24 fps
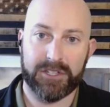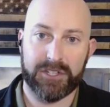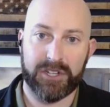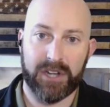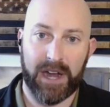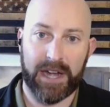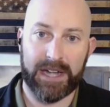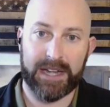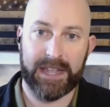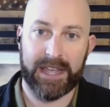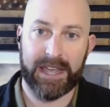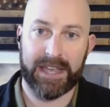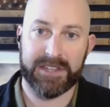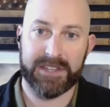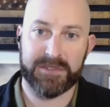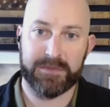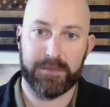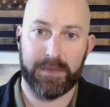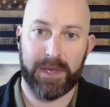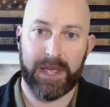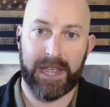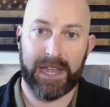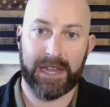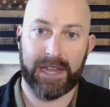China has
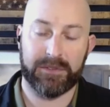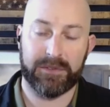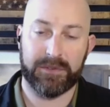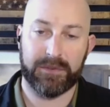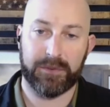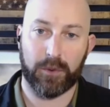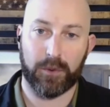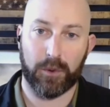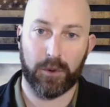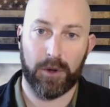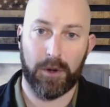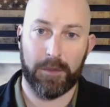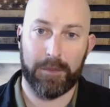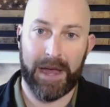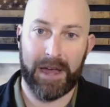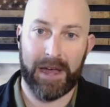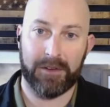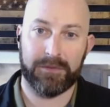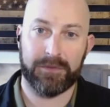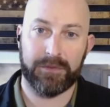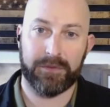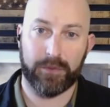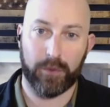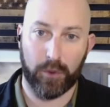made for
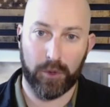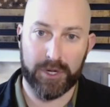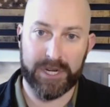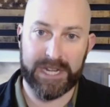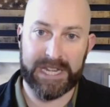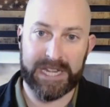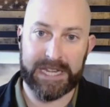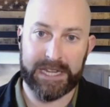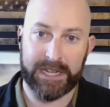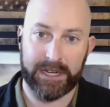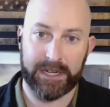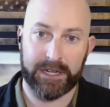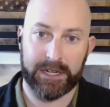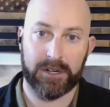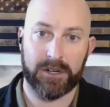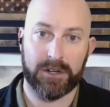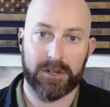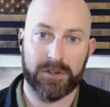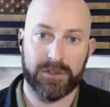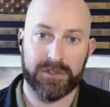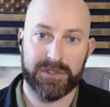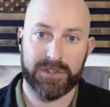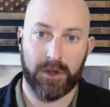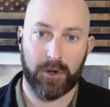about 40
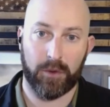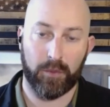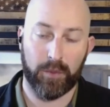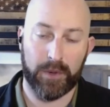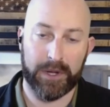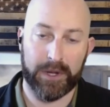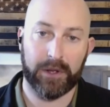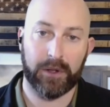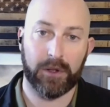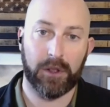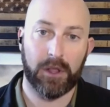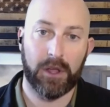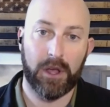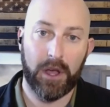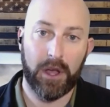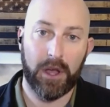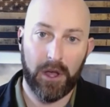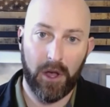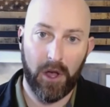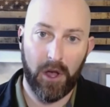years a real